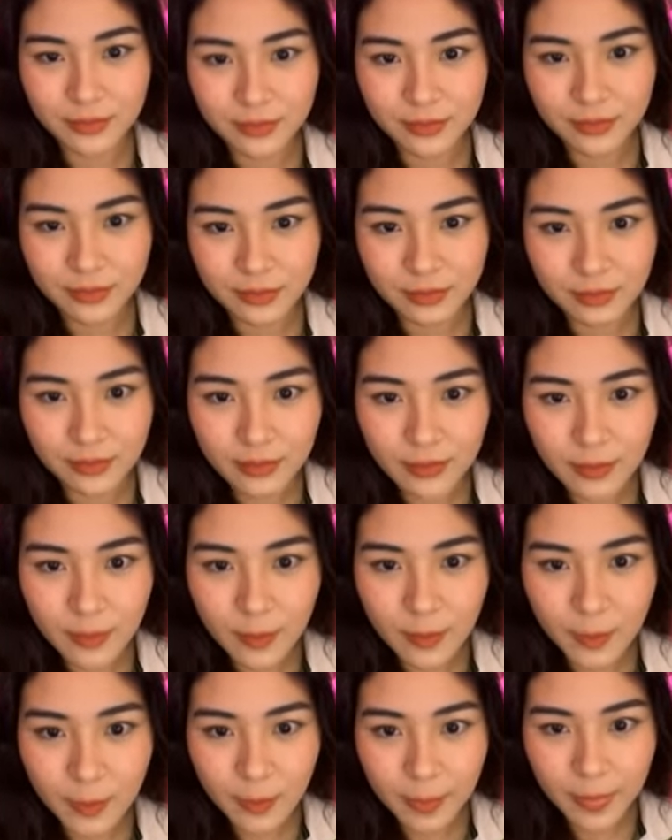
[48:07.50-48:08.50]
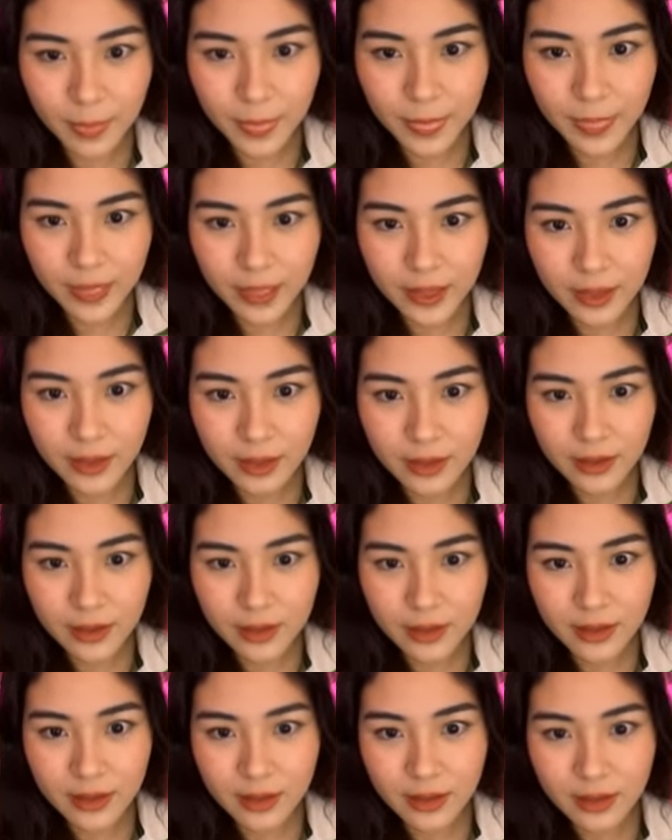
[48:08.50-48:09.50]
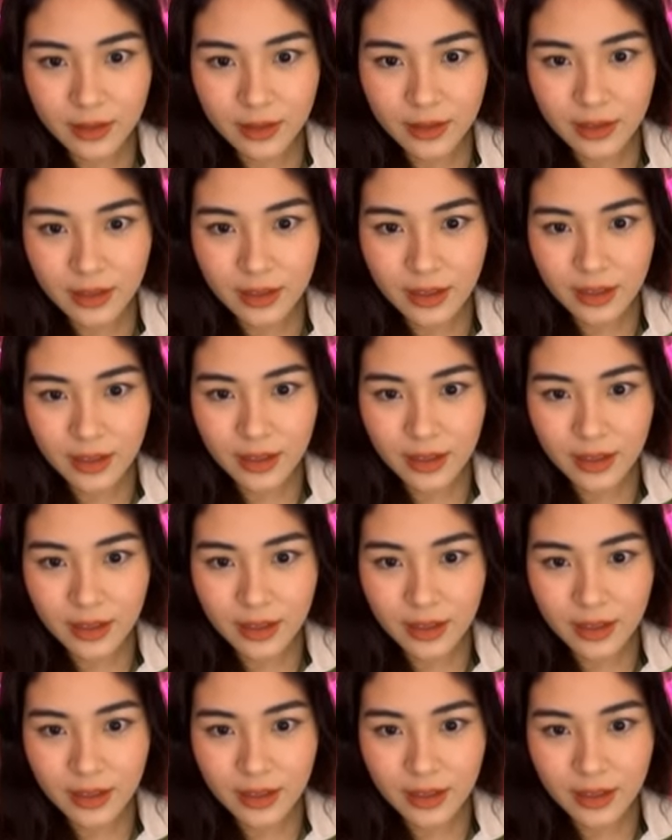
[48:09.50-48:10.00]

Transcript: (no one is talking)